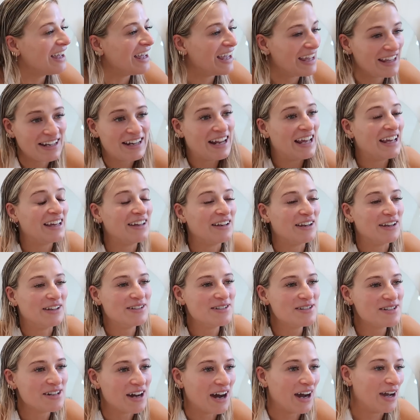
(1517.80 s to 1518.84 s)
in
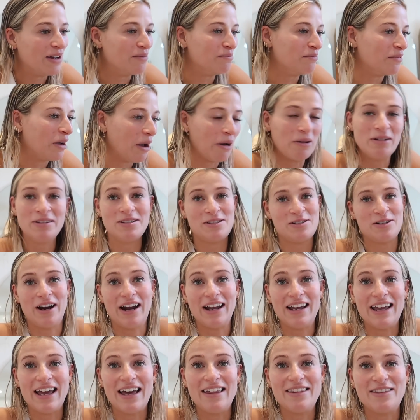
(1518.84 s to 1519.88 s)
England, I'm going to try
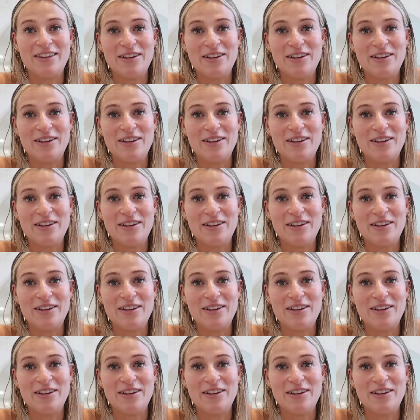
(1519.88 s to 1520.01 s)
and get